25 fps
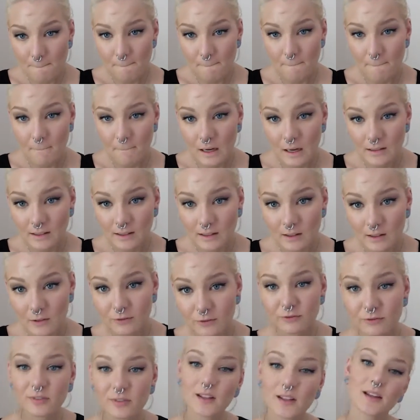myself.
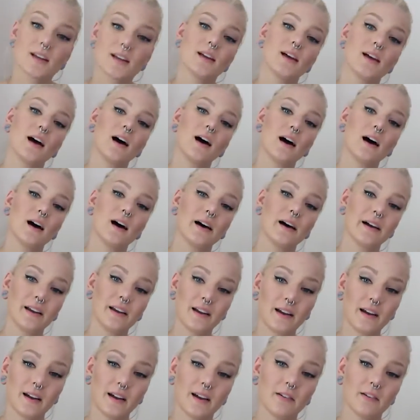I
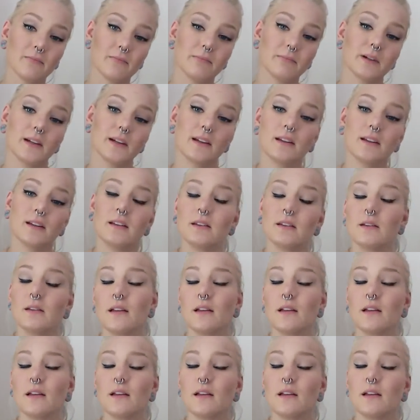have been